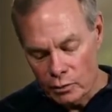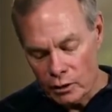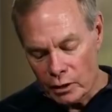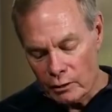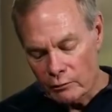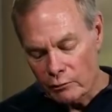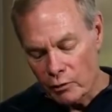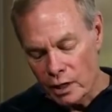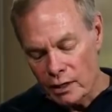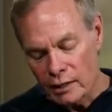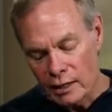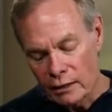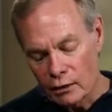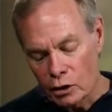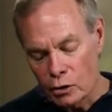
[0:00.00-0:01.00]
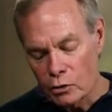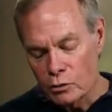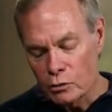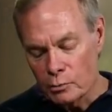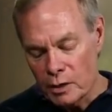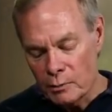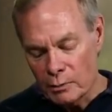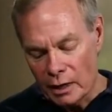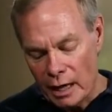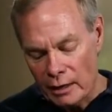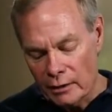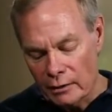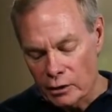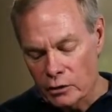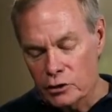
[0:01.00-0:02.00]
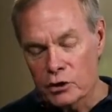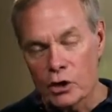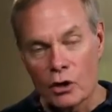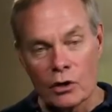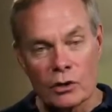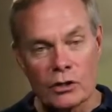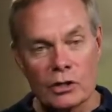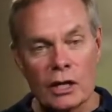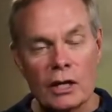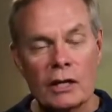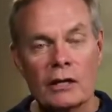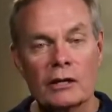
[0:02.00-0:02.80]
They're afraid they'll lose people out of their church.